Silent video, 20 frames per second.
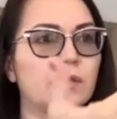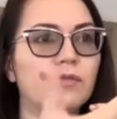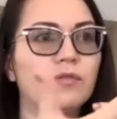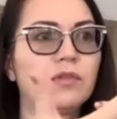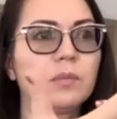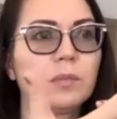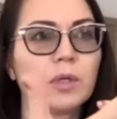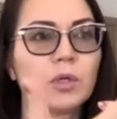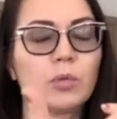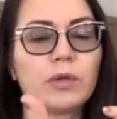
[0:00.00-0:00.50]
You
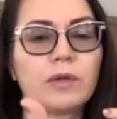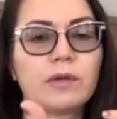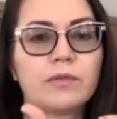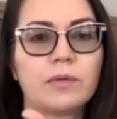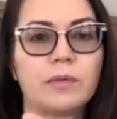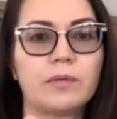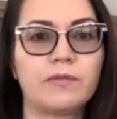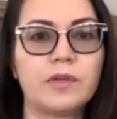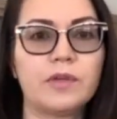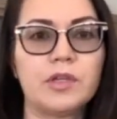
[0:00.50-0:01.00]
film a quick
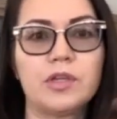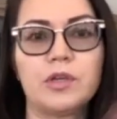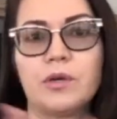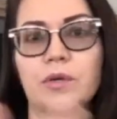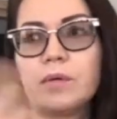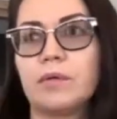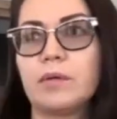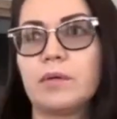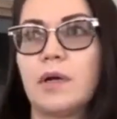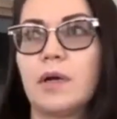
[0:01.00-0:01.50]

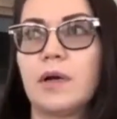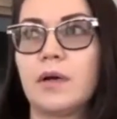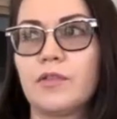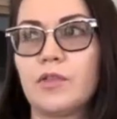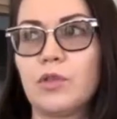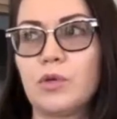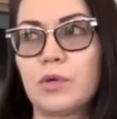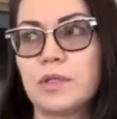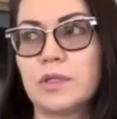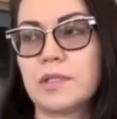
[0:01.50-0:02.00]
video,
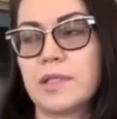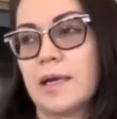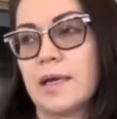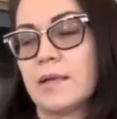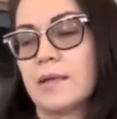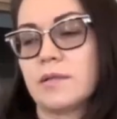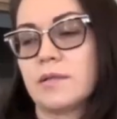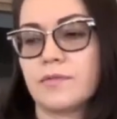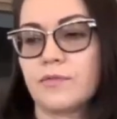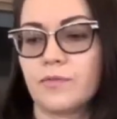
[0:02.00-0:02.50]
30
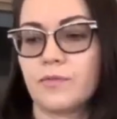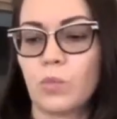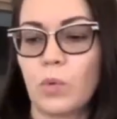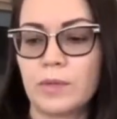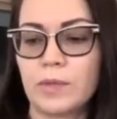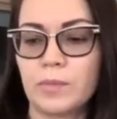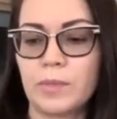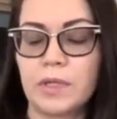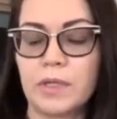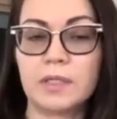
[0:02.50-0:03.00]
seconds,
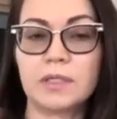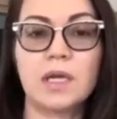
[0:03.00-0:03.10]
1 minute.